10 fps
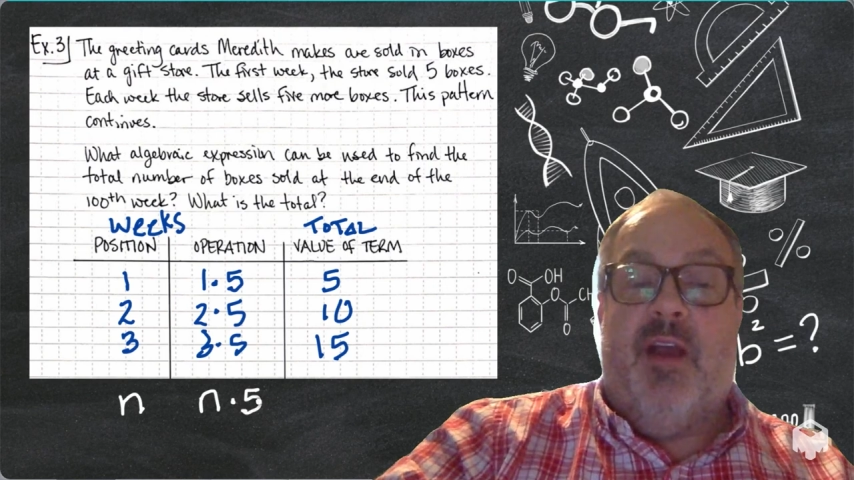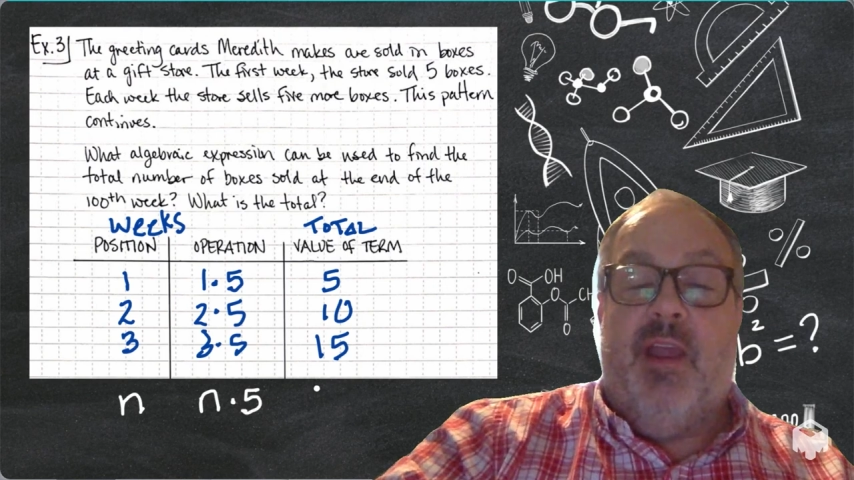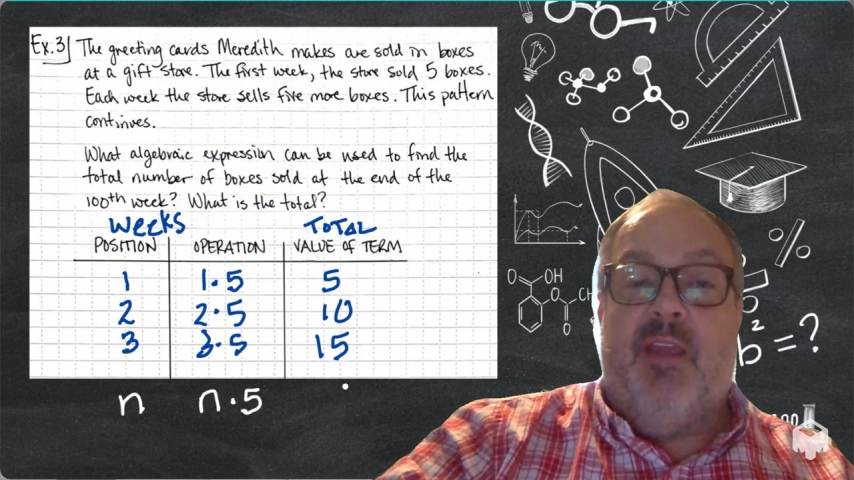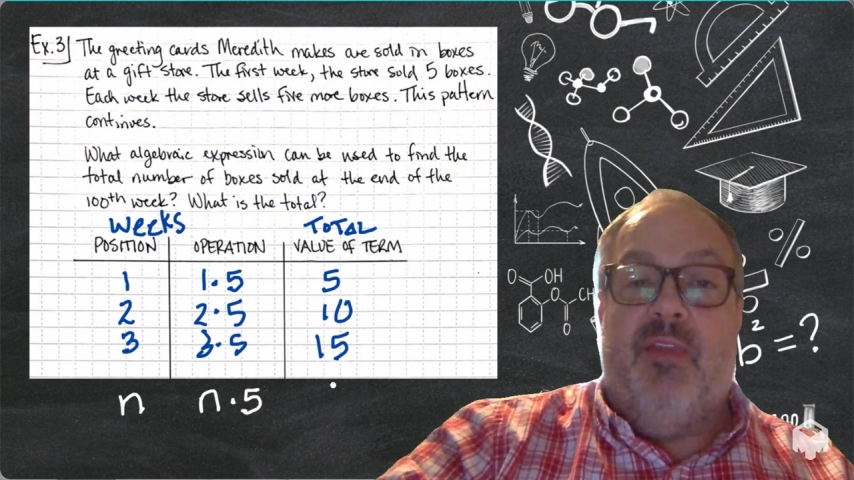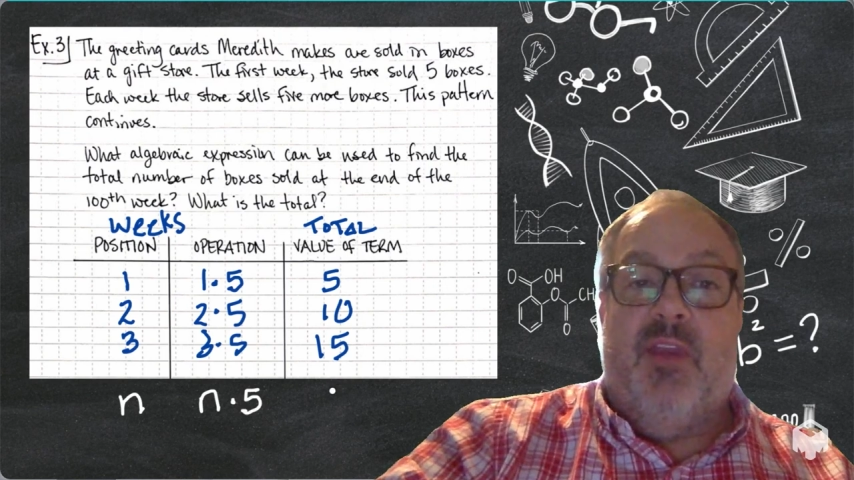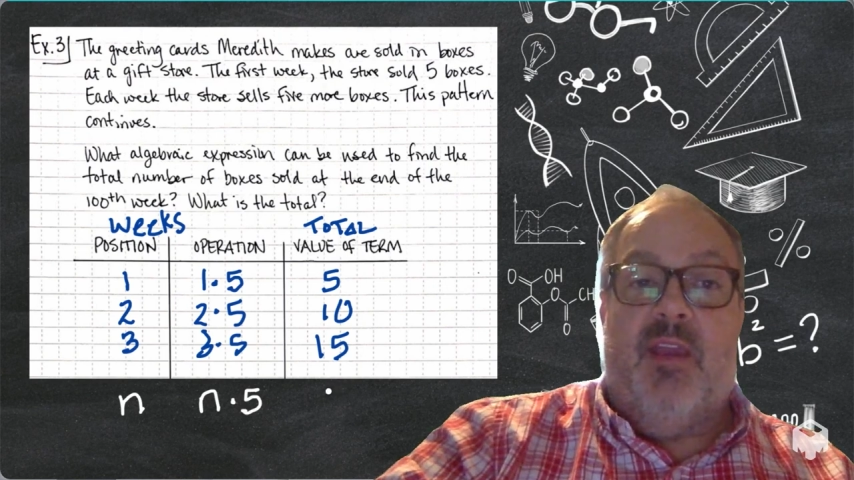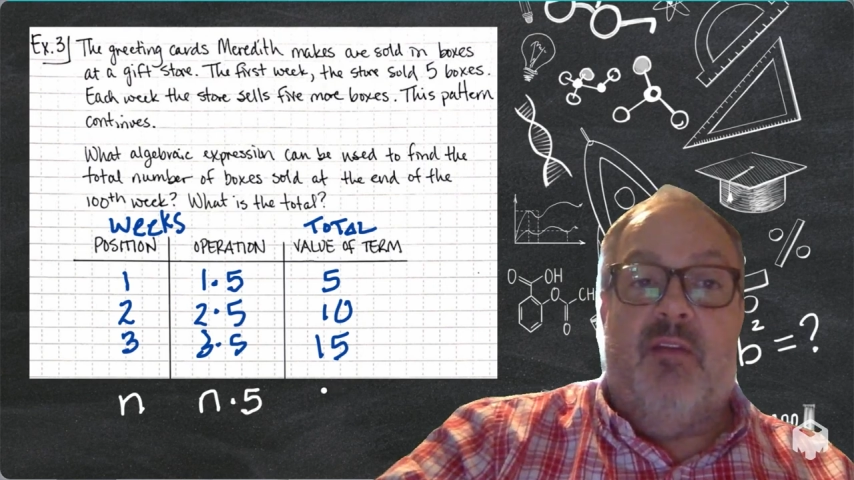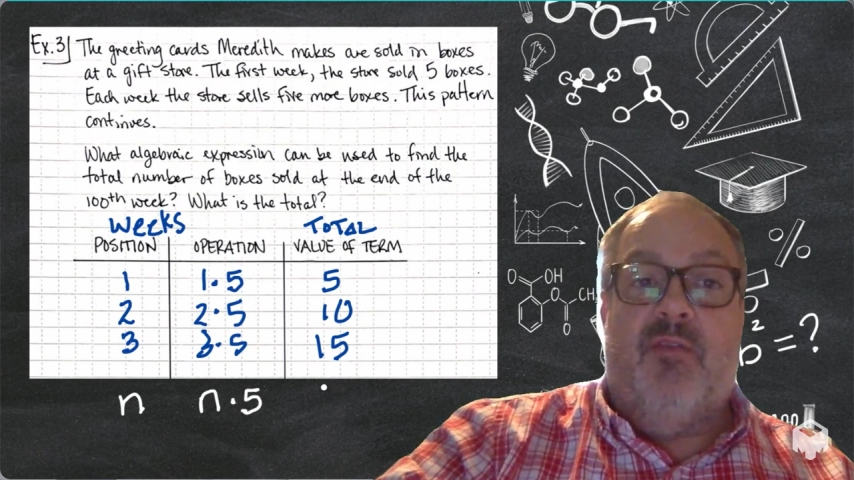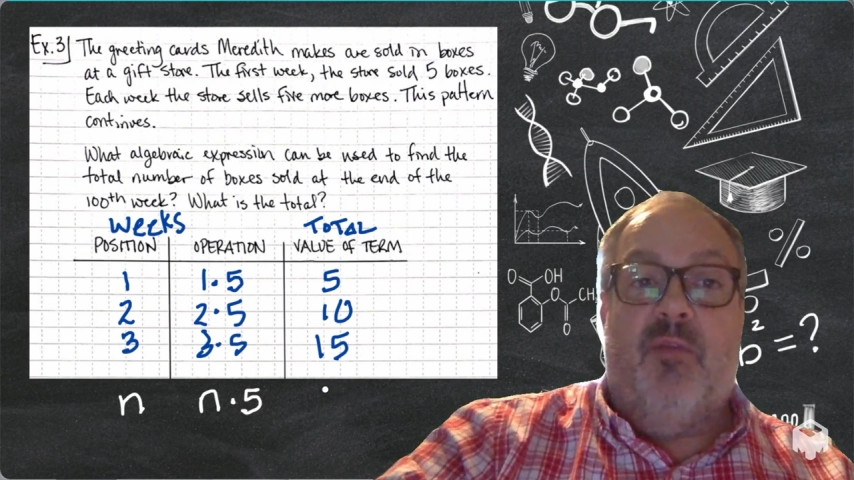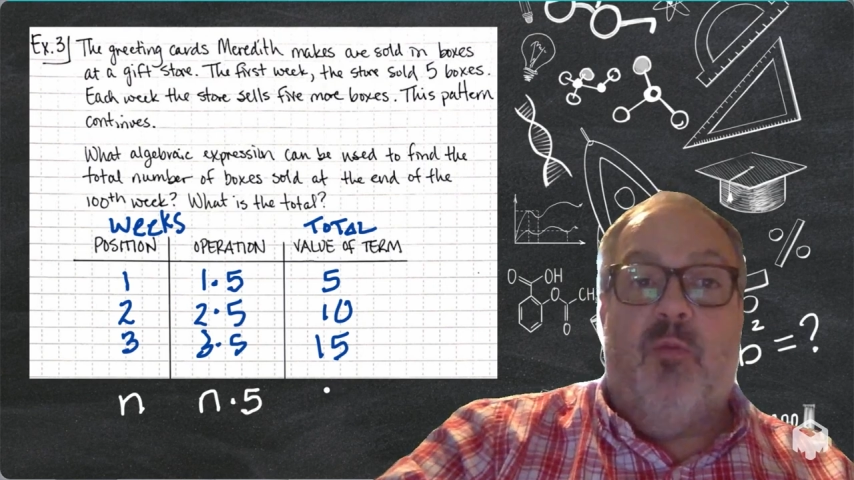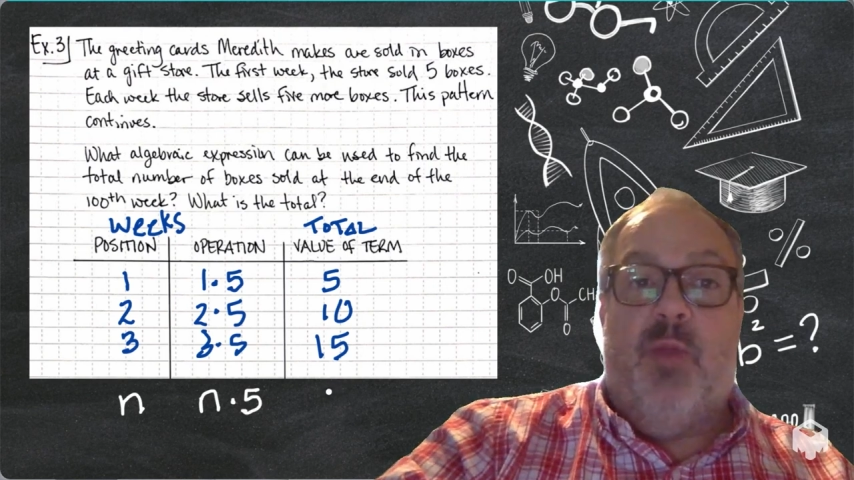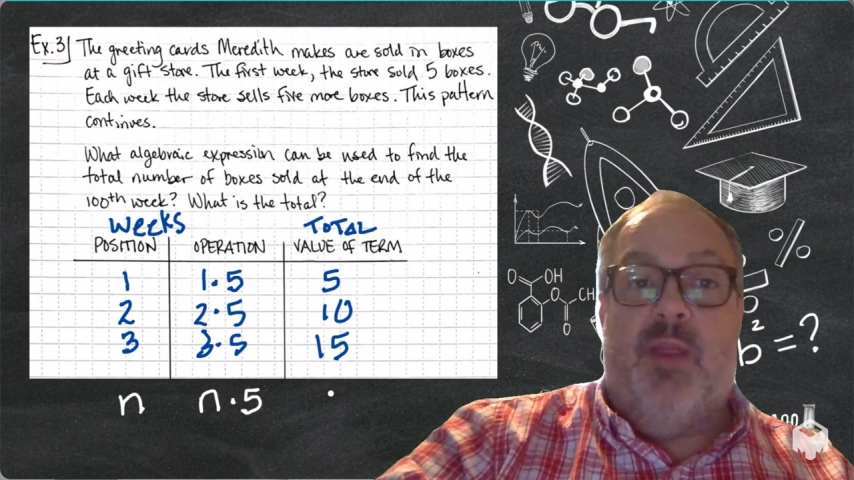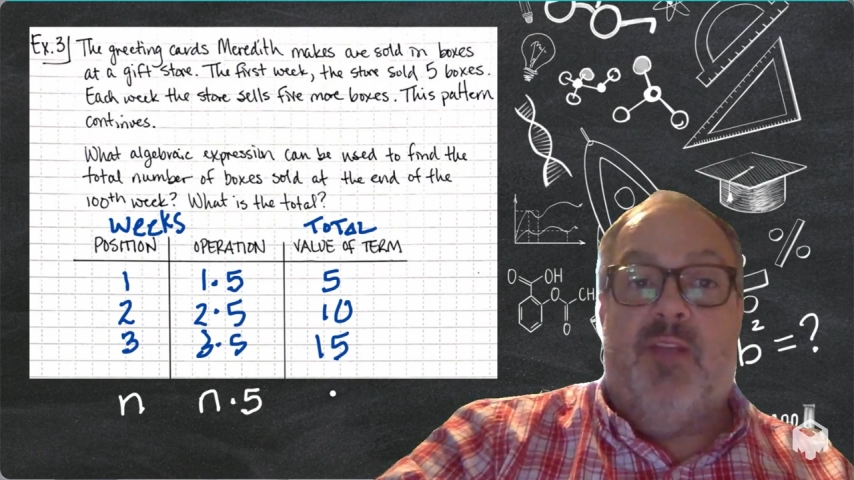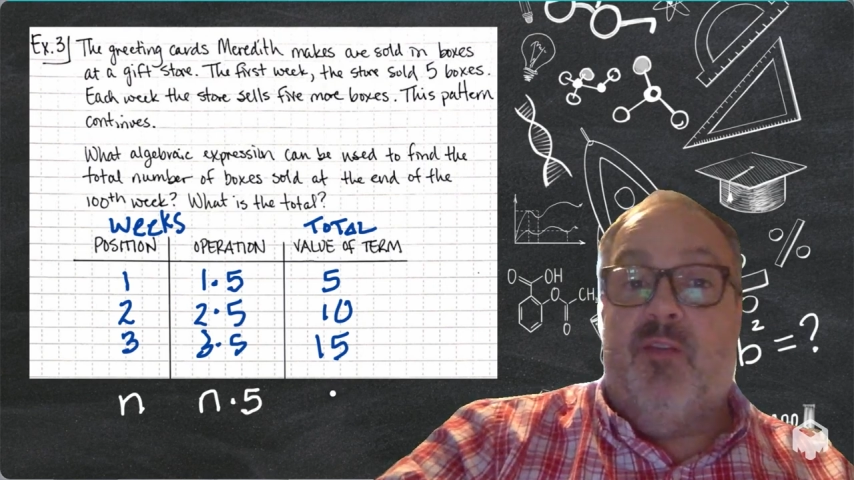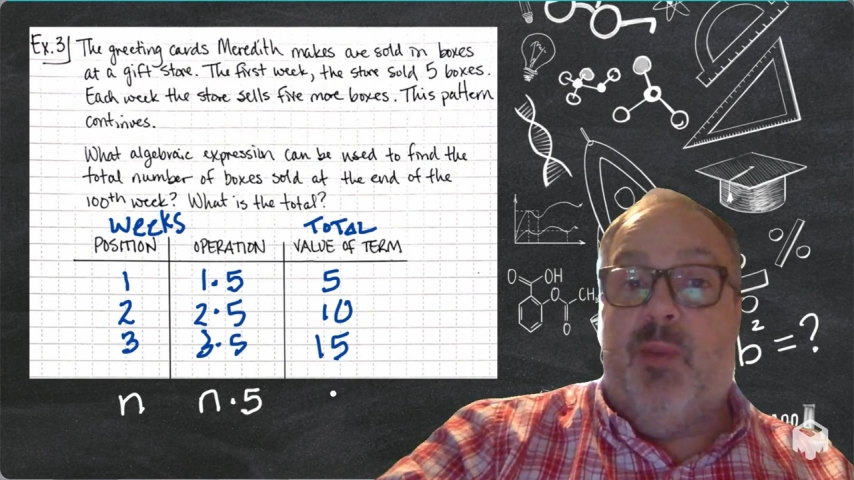I can think of the
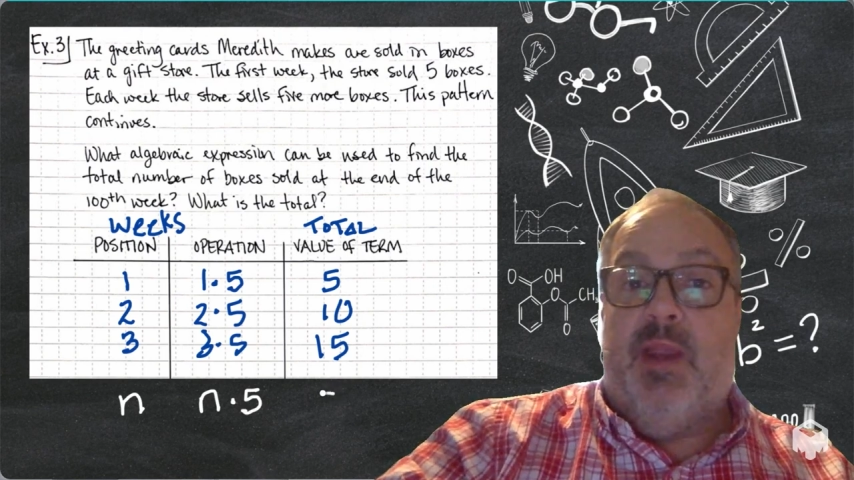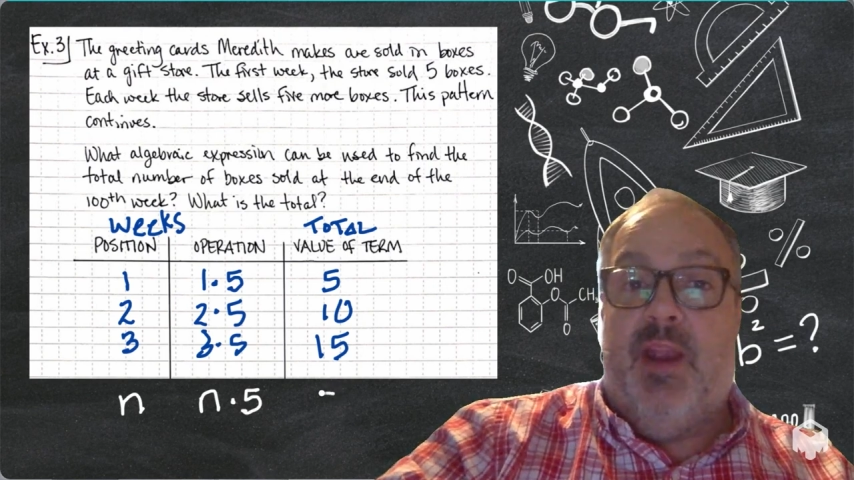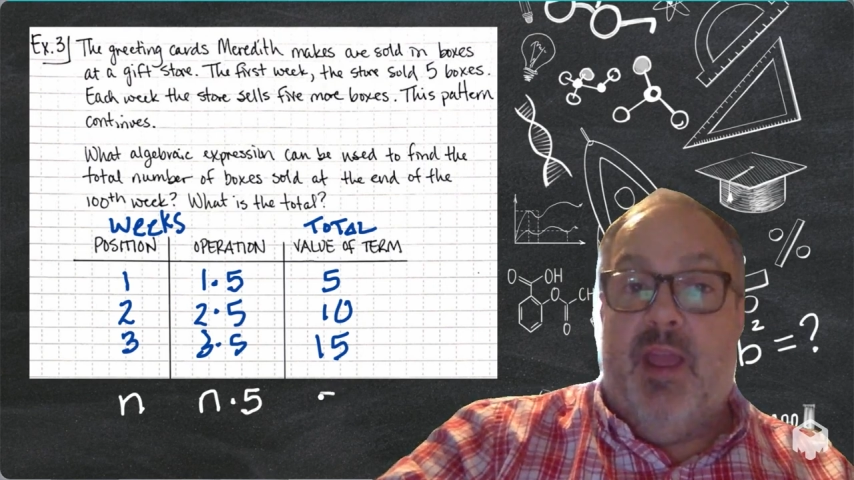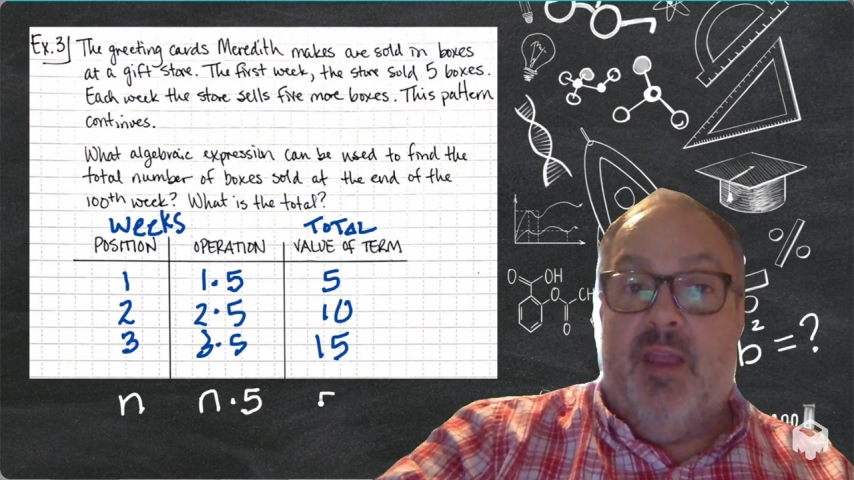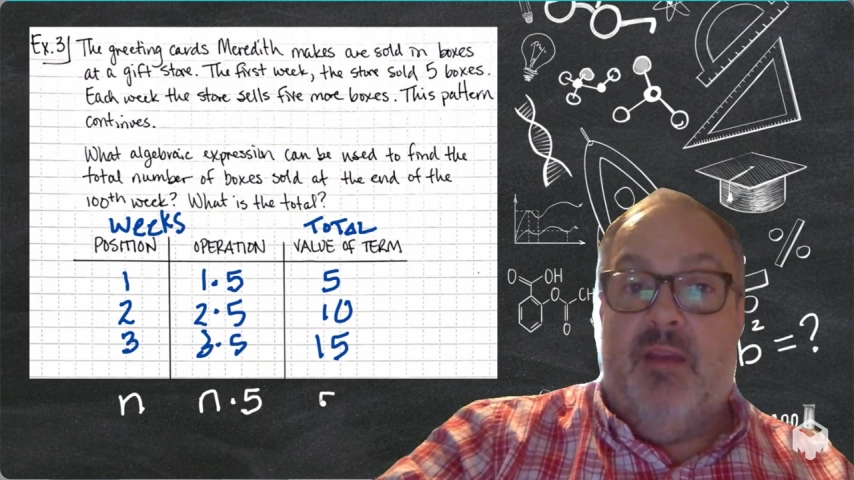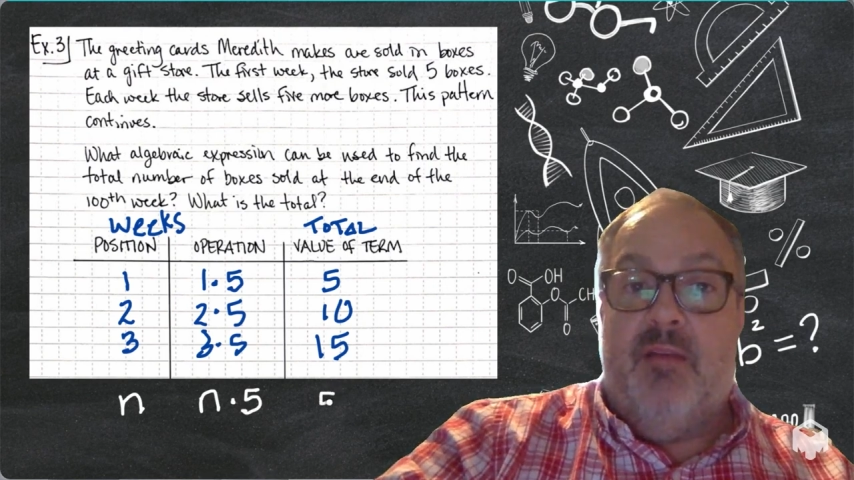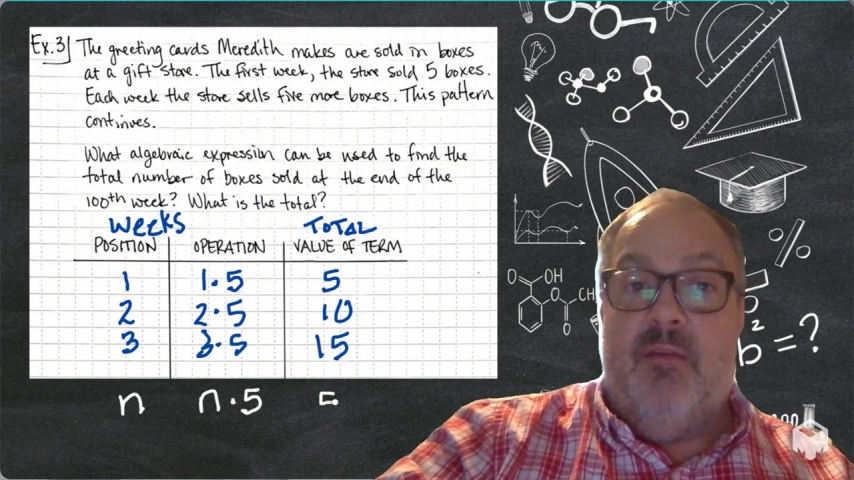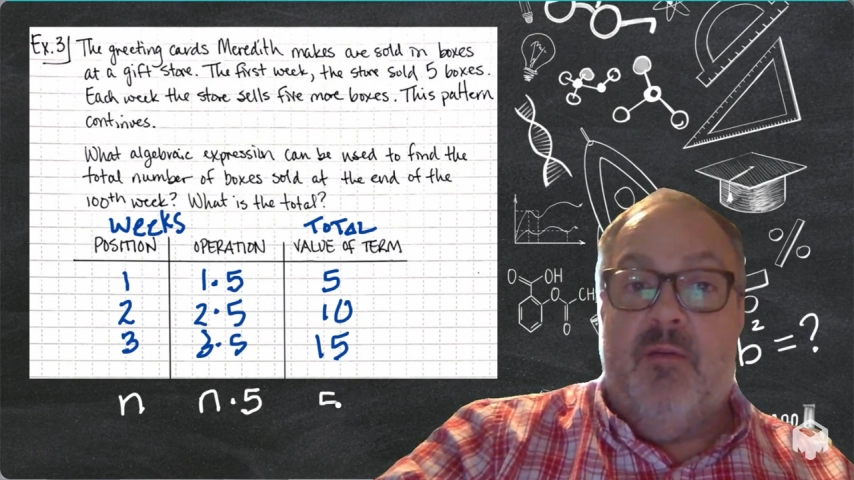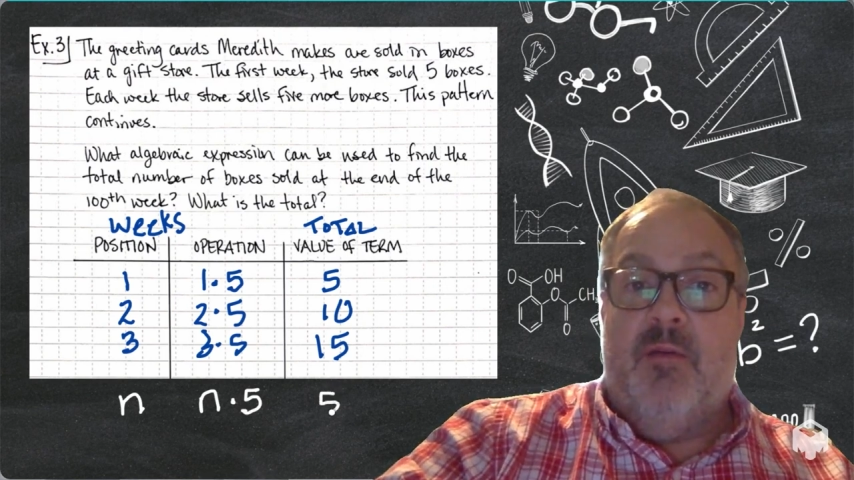weeks as being n.